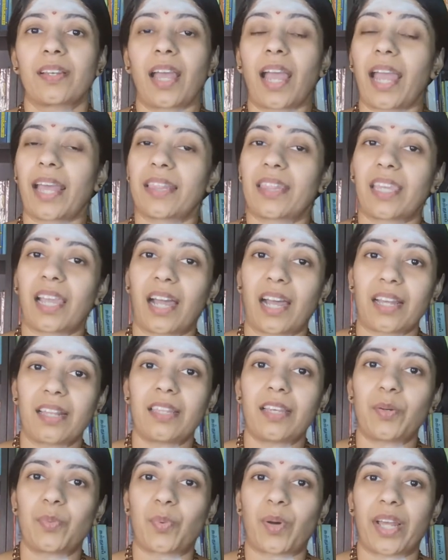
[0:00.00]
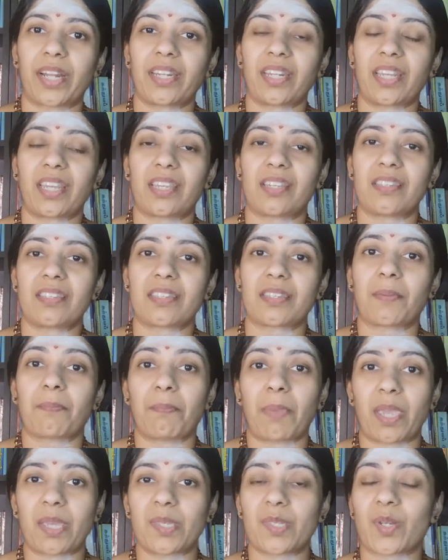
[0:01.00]
And the other one is
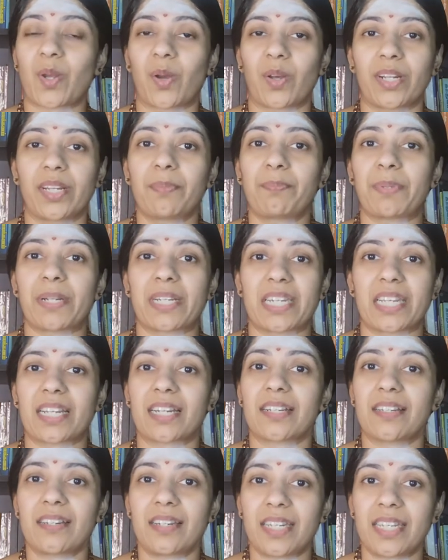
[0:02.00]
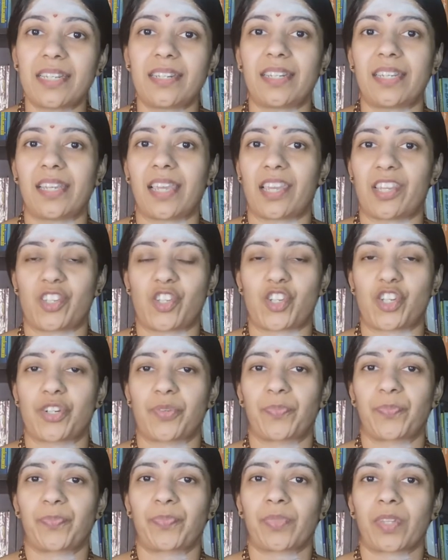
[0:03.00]
based on a particular lineage.
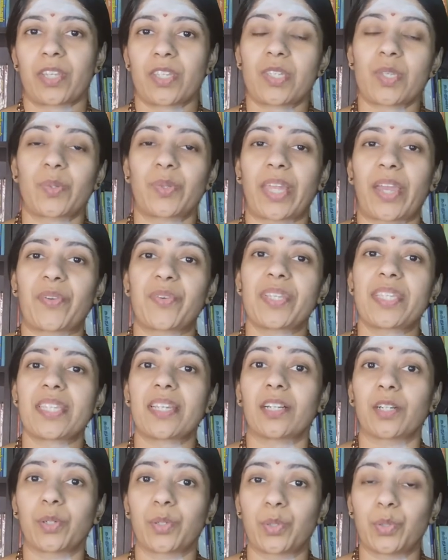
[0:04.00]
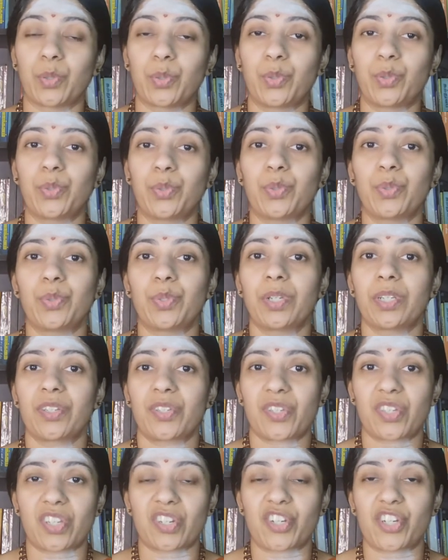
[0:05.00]
So there is a Guru
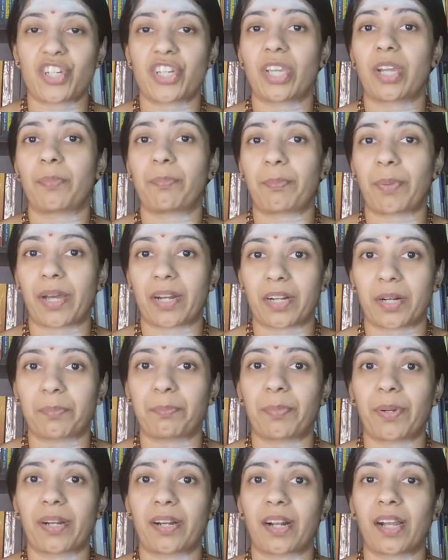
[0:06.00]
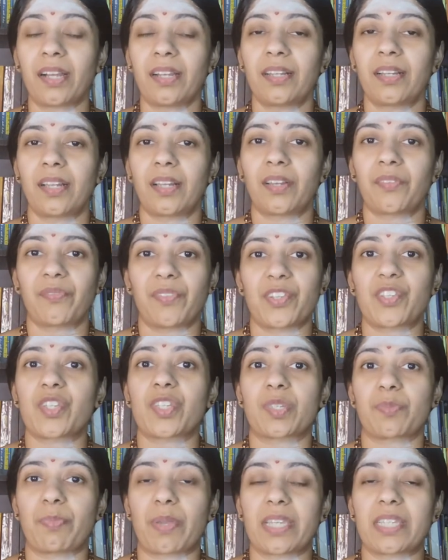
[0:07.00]
Sishya Parampara, which
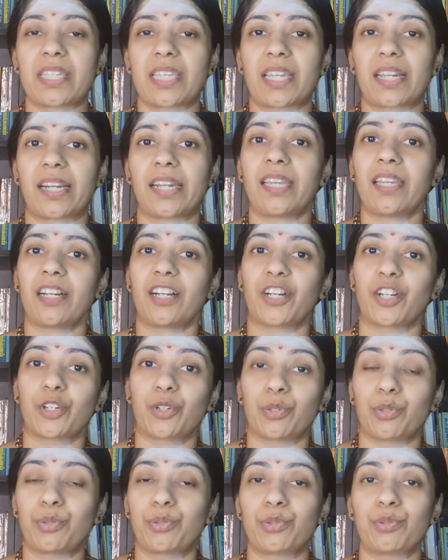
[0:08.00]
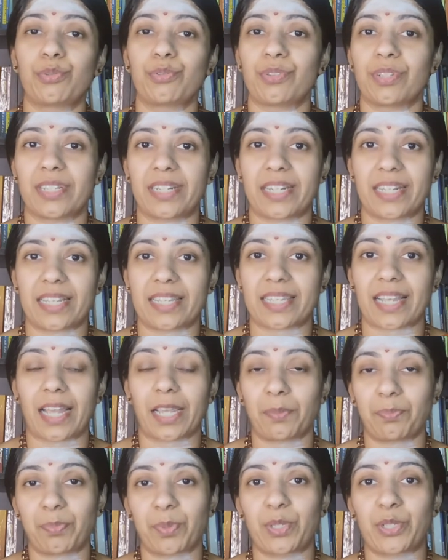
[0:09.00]
is basically a Guru
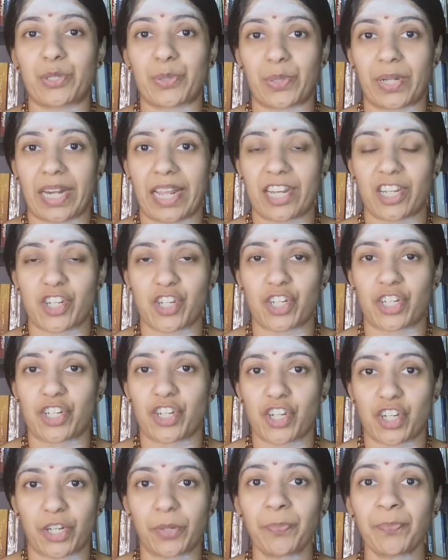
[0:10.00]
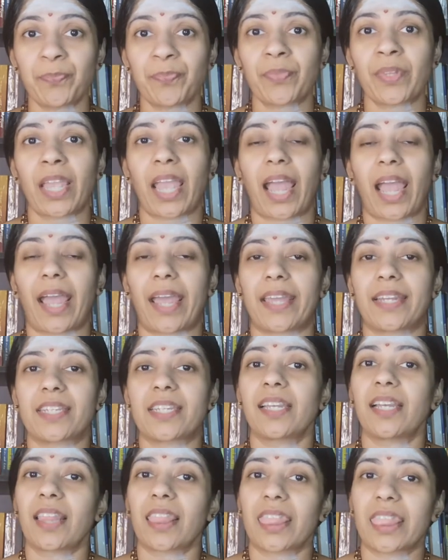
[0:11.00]
disciple relationship, and
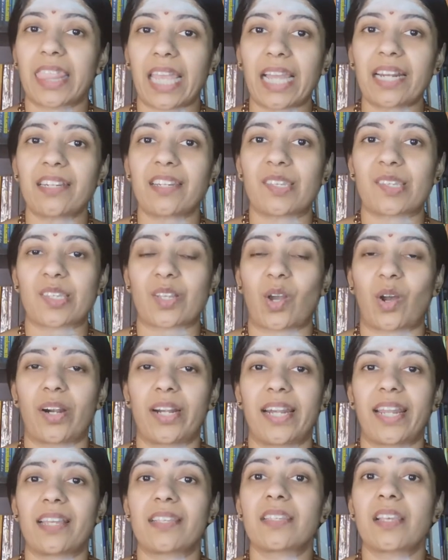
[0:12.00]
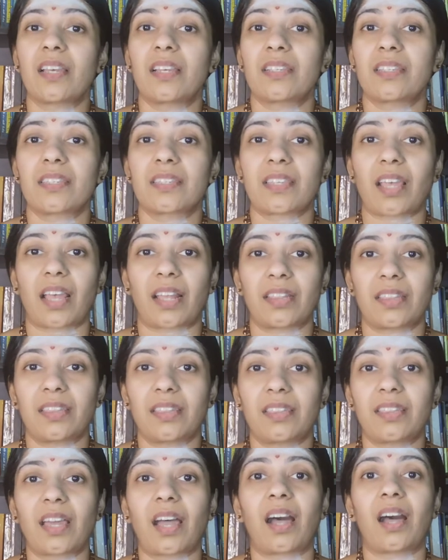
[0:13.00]
that is called as
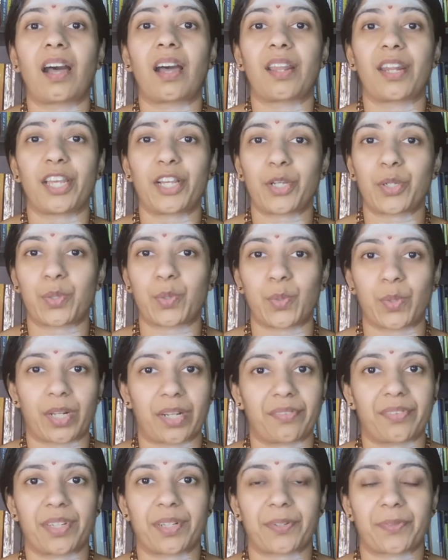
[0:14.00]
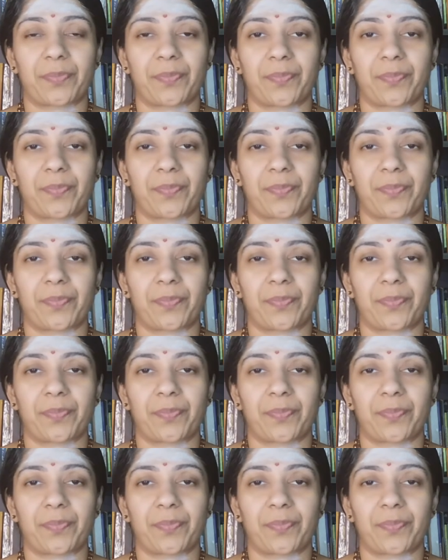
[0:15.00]
Sandana Kuravar.